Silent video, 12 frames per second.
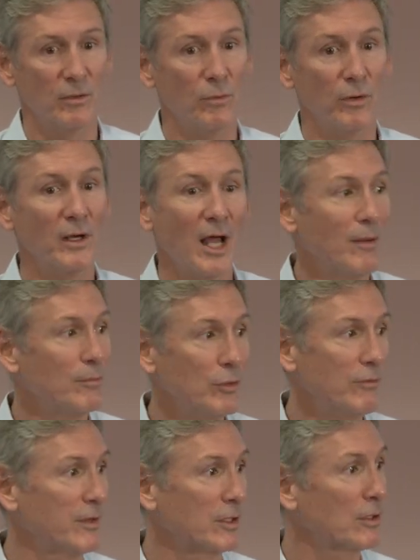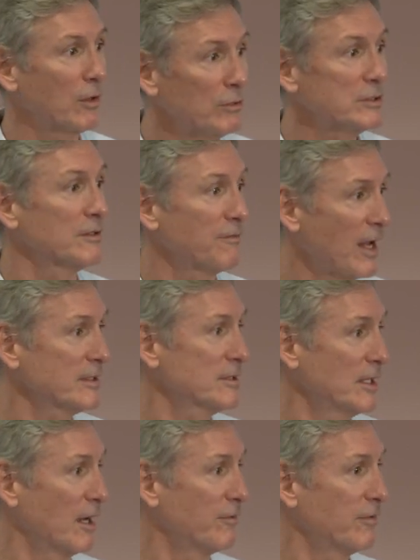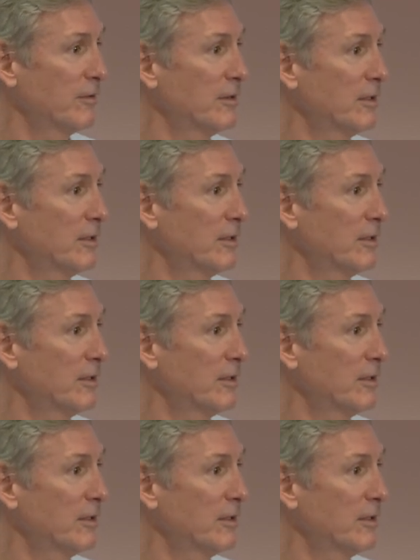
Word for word: we're not moving close to fast enough.